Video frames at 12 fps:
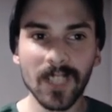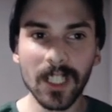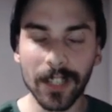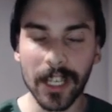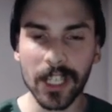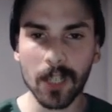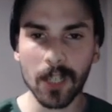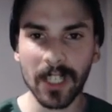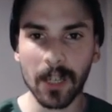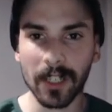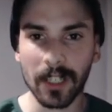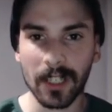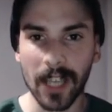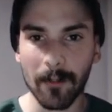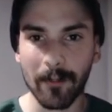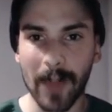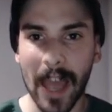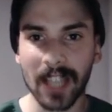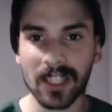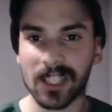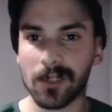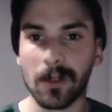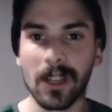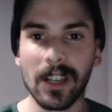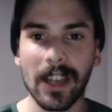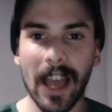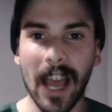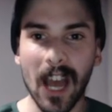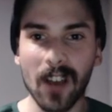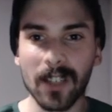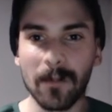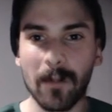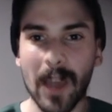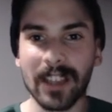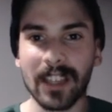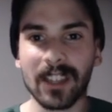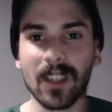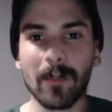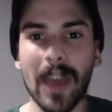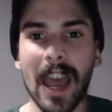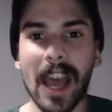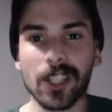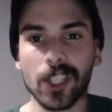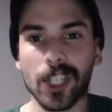they should be able to get back to how they've been in the past,